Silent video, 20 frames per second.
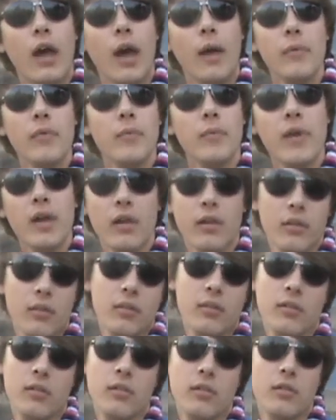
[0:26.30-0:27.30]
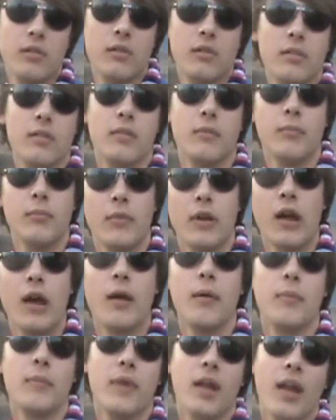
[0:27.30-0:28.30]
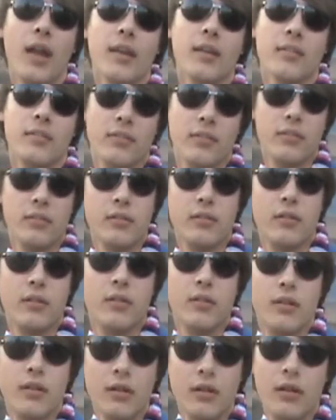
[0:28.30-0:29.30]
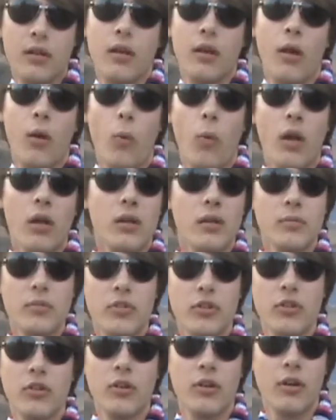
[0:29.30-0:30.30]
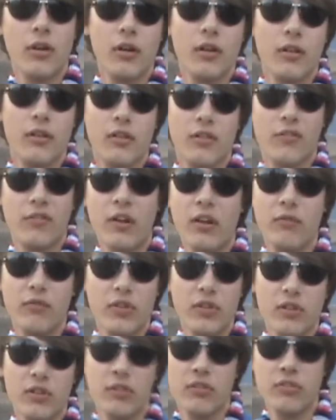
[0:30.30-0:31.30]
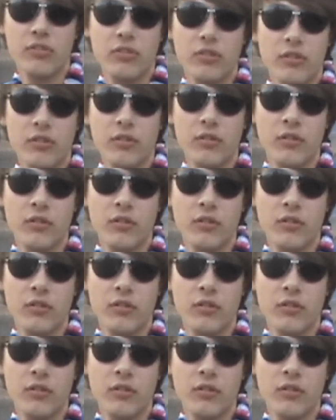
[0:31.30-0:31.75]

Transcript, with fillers: I'm the mayor, Mayor, mayor Hawkins. Welcome to uh, the fine village.